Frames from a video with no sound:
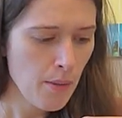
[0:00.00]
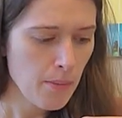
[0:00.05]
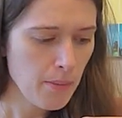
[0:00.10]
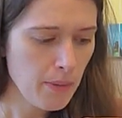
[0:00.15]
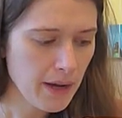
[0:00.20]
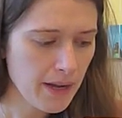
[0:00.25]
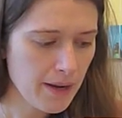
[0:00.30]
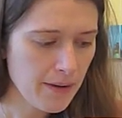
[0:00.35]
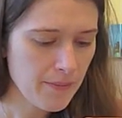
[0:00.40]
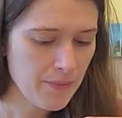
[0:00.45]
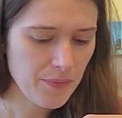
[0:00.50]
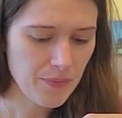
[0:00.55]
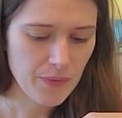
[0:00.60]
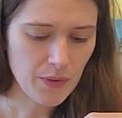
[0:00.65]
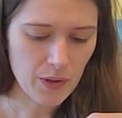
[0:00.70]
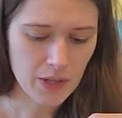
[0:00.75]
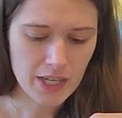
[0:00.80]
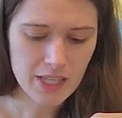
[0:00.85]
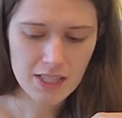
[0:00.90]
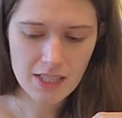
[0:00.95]
But
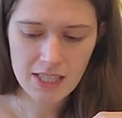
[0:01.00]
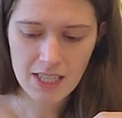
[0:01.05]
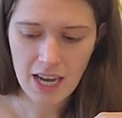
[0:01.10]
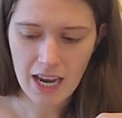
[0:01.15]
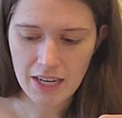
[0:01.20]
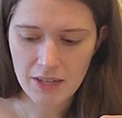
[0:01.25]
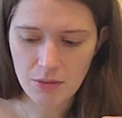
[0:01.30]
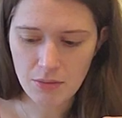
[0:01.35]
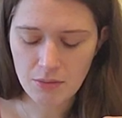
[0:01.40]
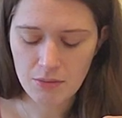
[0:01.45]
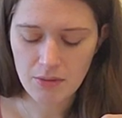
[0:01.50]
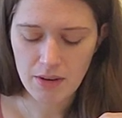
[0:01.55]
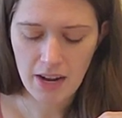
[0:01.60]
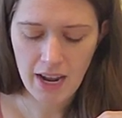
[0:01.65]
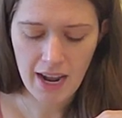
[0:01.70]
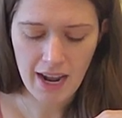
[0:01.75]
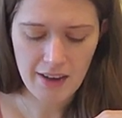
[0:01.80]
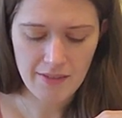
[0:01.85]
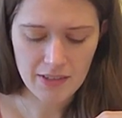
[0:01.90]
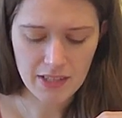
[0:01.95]
honestly, I don't
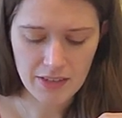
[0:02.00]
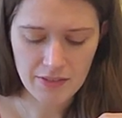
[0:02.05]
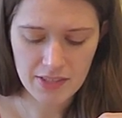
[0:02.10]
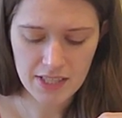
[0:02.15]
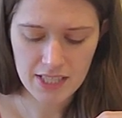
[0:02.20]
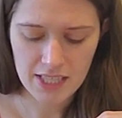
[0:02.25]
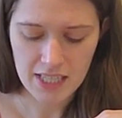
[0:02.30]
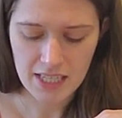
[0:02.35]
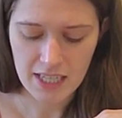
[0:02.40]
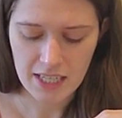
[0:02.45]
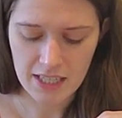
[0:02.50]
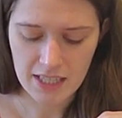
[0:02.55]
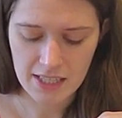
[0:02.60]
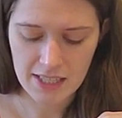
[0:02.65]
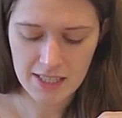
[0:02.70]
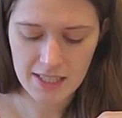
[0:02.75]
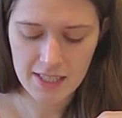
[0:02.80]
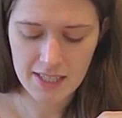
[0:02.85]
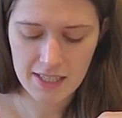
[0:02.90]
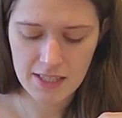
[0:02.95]
have enough
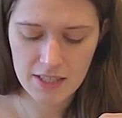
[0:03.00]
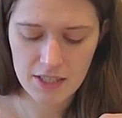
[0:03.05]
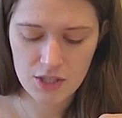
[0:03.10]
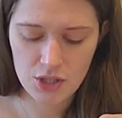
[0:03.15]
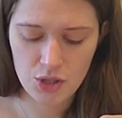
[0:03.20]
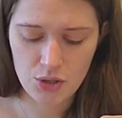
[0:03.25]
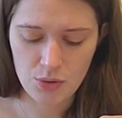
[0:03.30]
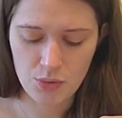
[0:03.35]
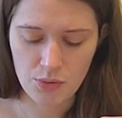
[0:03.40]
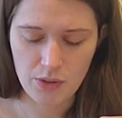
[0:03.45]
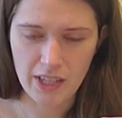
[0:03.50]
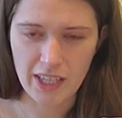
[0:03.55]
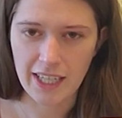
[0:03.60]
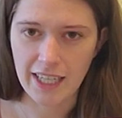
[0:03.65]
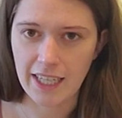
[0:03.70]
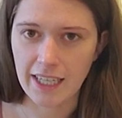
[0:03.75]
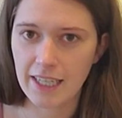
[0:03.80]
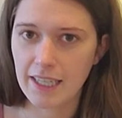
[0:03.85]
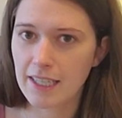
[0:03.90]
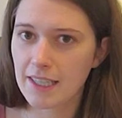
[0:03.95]
seeds to
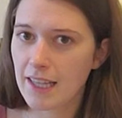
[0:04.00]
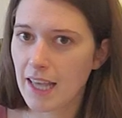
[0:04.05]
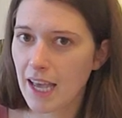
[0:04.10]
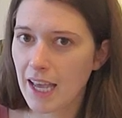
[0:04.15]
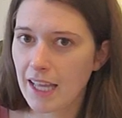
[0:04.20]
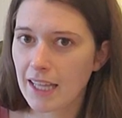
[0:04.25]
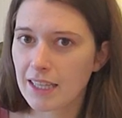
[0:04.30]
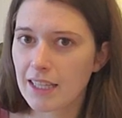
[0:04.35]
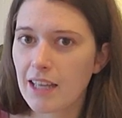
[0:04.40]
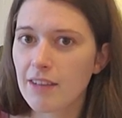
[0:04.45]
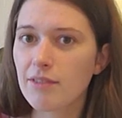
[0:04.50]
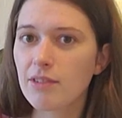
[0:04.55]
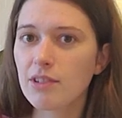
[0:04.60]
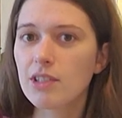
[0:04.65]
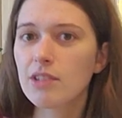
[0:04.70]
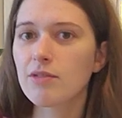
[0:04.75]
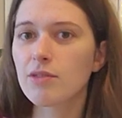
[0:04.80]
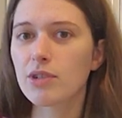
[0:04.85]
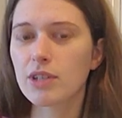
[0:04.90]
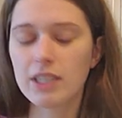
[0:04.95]
need that
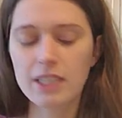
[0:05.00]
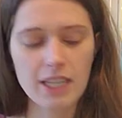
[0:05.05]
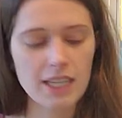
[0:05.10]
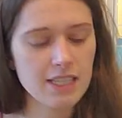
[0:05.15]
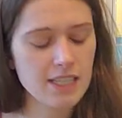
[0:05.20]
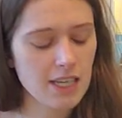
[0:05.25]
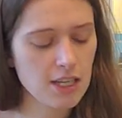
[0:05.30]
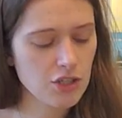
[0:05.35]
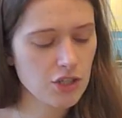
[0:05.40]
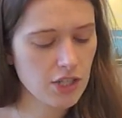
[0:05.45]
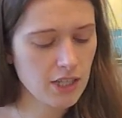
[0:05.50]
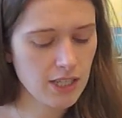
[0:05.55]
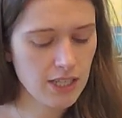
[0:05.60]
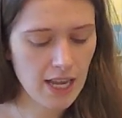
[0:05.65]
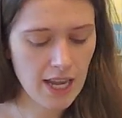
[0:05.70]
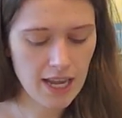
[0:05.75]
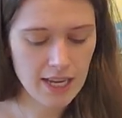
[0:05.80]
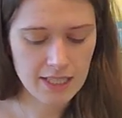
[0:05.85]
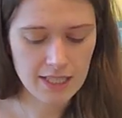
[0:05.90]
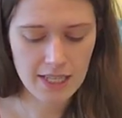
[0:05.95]
level of organization
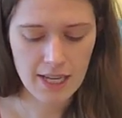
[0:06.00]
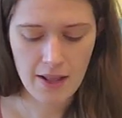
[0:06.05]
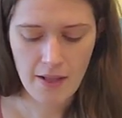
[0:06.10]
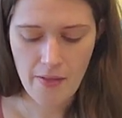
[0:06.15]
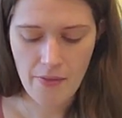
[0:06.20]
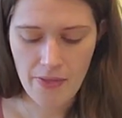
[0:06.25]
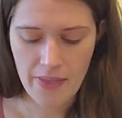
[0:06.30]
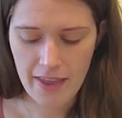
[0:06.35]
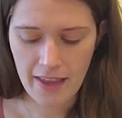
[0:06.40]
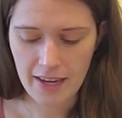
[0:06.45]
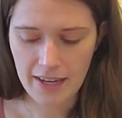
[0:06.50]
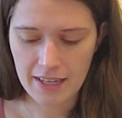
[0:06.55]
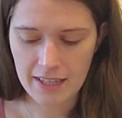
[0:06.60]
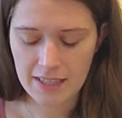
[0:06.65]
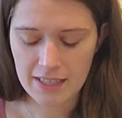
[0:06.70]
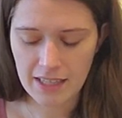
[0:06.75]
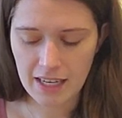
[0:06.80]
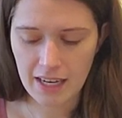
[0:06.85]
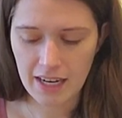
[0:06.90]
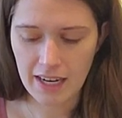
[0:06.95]
yet.
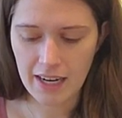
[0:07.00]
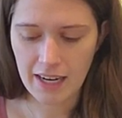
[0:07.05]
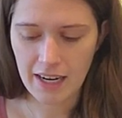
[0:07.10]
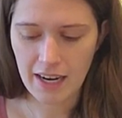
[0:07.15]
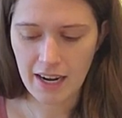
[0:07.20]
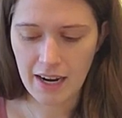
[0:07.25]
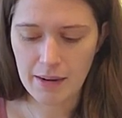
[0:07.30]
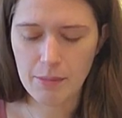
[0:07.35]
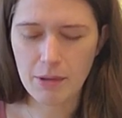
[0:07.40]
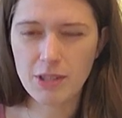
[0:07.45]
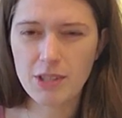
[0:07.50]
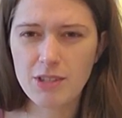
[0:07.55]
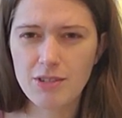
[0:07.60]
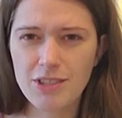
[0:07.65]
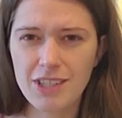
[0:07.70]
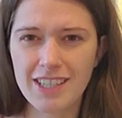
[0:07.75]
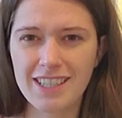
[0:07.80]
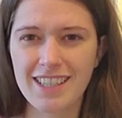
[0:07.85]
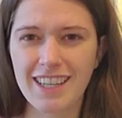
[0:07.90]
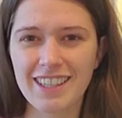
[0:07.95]
And I'm also
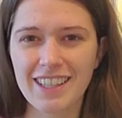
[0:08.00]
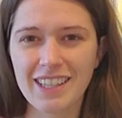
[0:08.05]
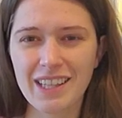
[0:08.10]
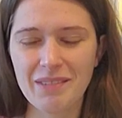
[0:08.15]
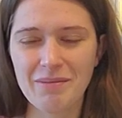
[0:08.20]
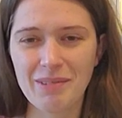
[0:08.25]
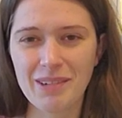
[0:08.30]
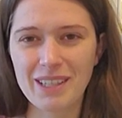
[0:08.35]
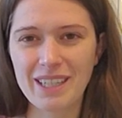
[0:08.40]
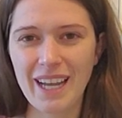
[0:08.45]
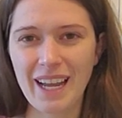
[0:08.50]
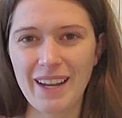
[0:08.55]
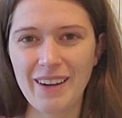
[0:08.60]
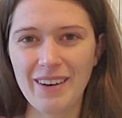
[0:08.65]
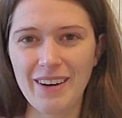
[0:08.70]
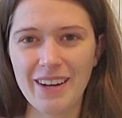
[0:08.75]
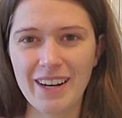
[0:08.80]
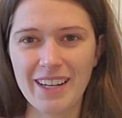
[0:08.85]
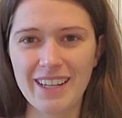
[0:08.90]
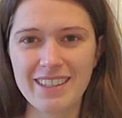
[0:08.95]
just a little more
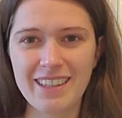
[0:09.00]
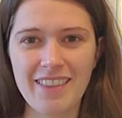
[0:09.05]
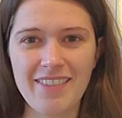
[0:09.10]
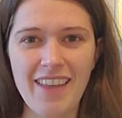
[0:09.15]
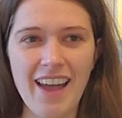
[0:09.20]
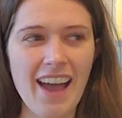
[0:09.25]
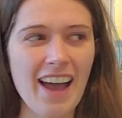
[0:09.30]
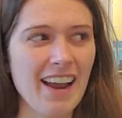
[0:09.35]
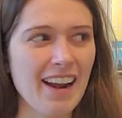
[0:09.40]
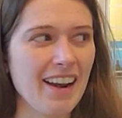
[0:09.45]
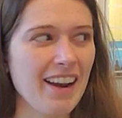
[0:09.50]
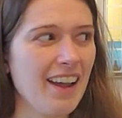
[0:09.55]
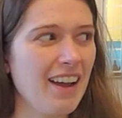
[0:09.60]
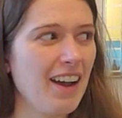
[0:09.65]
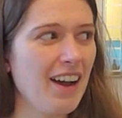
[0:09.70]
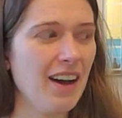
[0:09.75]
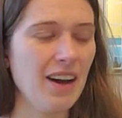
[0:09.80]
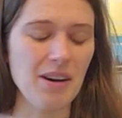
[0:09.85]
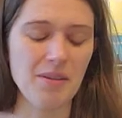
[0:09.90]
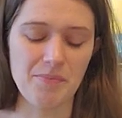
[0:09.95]
chaotic than that.
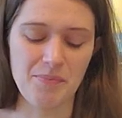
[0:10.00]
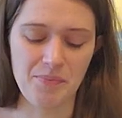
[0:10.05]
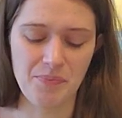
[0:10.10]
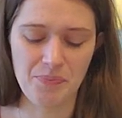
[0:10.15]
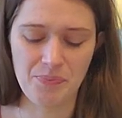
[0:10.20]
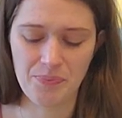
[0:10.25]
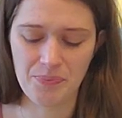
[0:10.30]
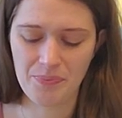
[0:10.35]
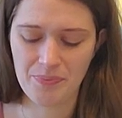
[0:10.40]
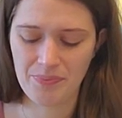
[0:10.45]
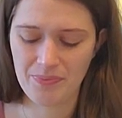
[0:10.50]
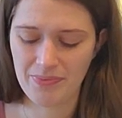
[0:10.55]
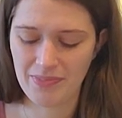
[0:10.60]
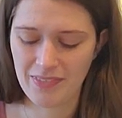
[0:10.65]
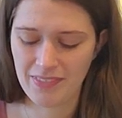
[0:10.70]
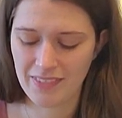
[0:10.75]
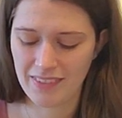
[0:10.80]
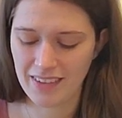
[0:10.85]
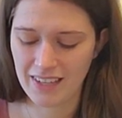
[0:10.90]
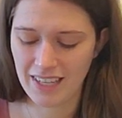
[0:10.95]

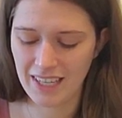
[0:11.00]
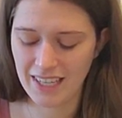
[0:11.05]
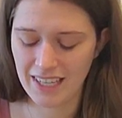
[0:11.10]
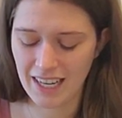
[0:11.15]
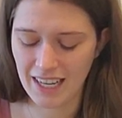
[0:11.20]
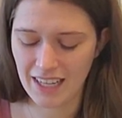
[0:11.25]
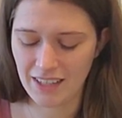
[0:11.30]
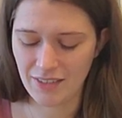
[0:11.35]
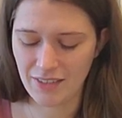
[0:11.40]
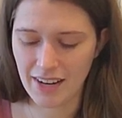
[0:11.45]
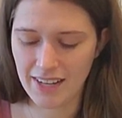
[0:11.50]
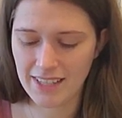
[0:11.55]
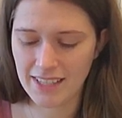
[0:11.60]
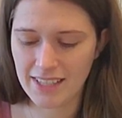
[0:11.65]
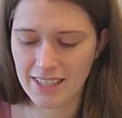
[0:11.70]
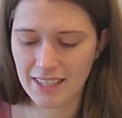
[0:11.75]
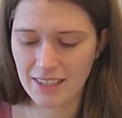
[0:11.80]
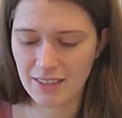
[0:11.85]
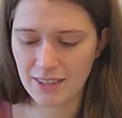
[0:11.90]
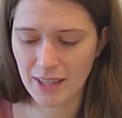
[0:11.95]
And I don't
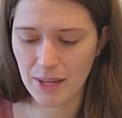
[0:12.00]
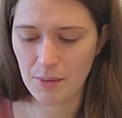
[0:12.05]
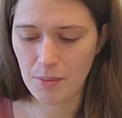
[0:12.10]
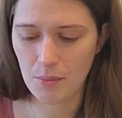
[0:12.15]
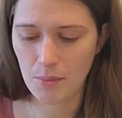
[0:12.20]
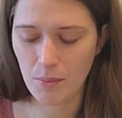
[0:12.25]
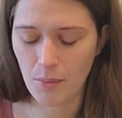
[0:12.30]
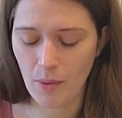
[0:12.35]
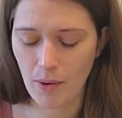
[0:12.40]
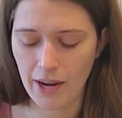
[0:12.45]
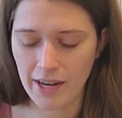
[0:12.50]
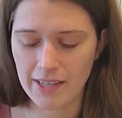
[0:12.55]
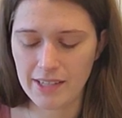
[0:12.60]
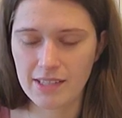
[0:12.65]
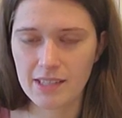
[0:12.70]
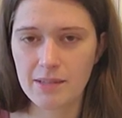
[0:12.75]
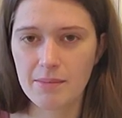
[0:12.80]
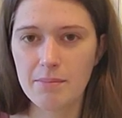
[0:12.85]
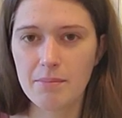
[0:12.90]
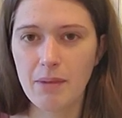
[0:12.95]
necessarily want
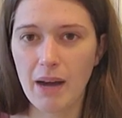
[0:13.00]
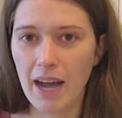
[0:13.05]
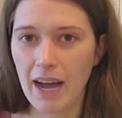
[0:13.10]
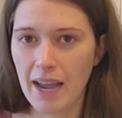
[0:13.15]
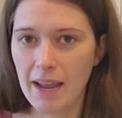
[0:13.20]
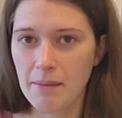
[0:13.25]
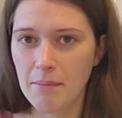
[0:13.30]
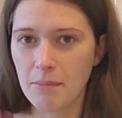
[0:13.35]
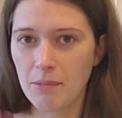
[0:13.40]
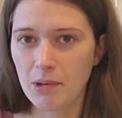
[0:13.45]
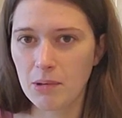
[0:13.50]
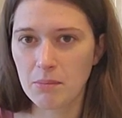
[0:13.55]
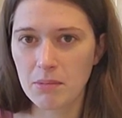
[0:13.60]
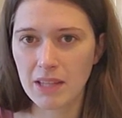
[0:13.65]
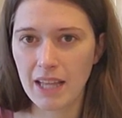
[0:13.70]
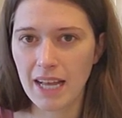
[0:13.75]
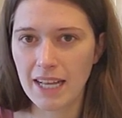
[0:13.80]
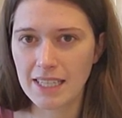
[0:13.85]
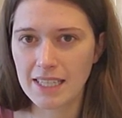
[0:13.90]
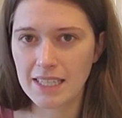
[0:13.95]
to buy more
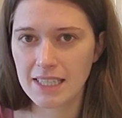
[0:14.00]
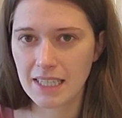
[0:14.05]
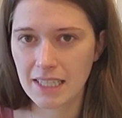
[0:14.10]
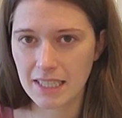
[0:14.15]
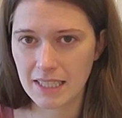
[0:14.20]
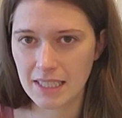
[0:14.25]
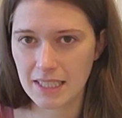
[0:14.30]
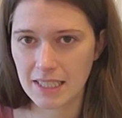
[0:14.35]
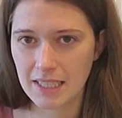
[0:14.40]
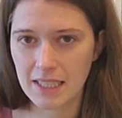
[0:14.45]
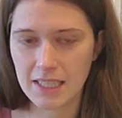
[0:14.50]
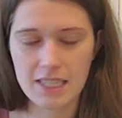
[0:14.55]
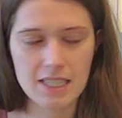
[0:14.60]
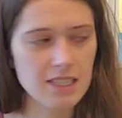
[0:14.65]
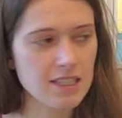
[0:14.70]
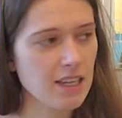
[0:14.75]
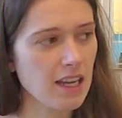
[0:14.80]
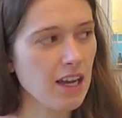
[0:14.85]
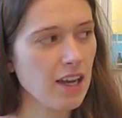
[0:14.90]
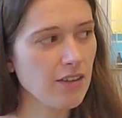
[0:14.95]
plastic
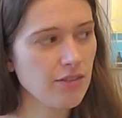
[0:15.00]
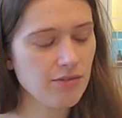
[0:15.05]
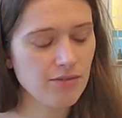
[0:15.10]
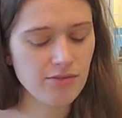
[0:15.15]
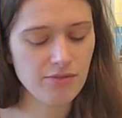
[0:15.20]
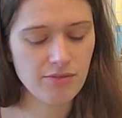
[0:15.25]
stuff.